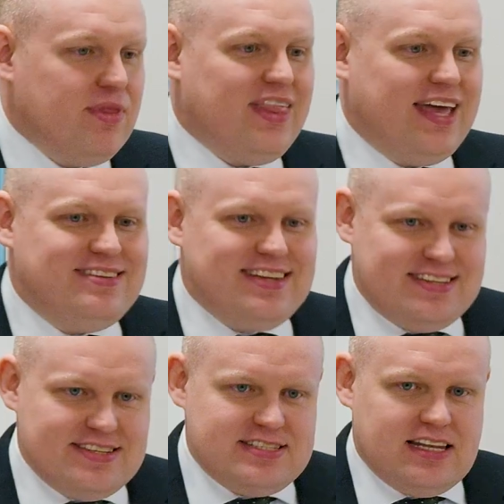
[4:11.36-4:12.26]
They
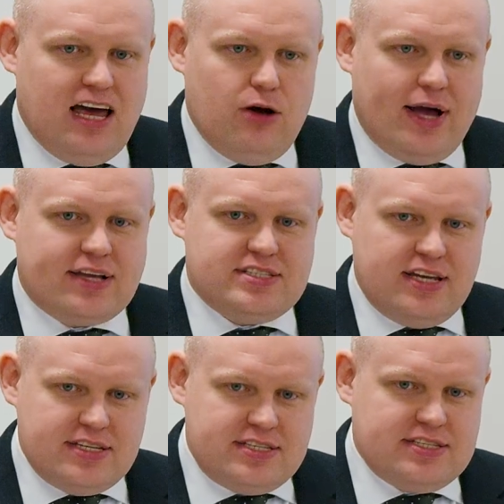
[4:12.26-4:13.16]
didn't allow
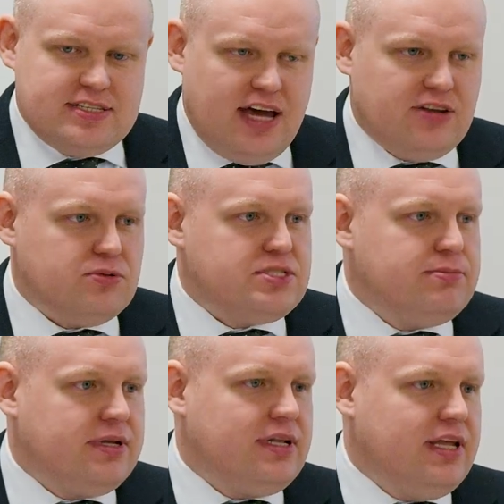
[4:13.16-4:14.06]
access, and
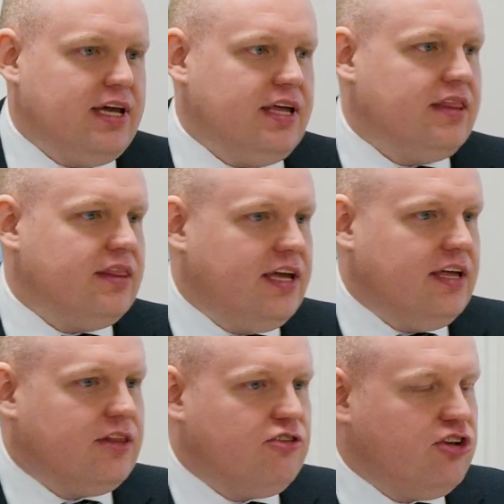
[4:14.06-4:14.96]
ultimately
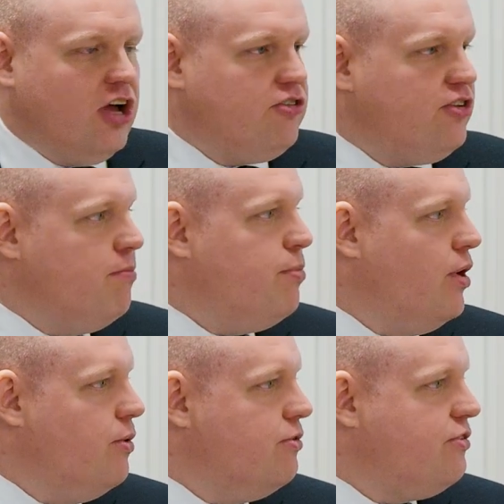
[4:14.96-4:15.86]
the judge
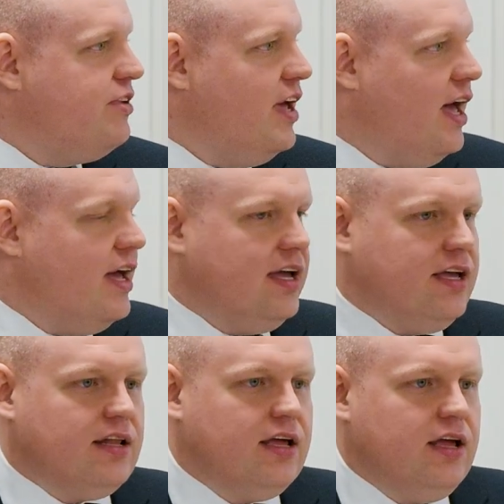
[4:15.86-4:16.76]
imposed
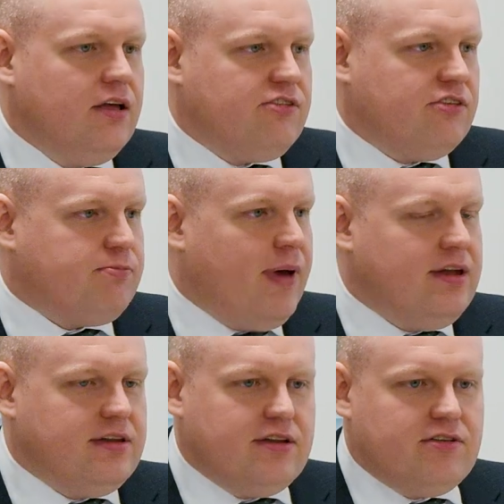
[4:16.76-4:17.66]
a
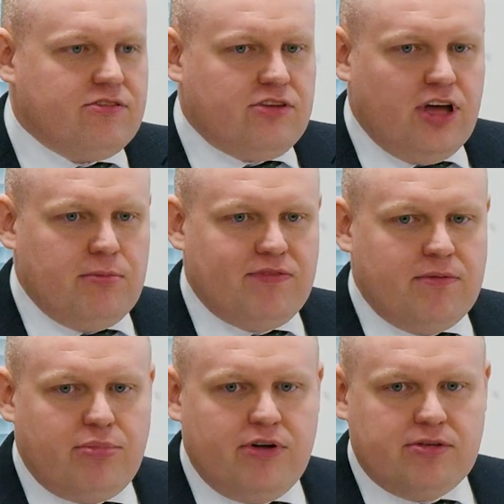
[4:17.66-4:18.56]
suspended term of
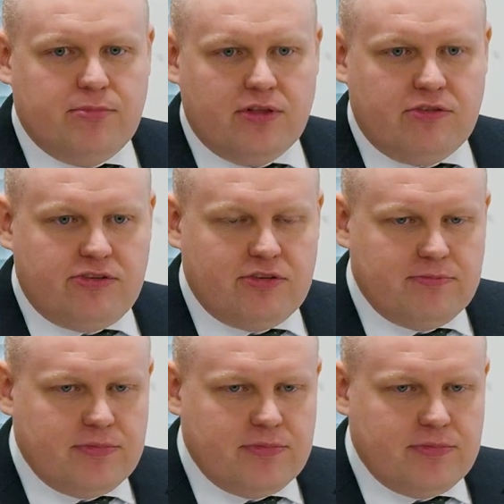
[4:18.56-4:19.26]
imprisonment.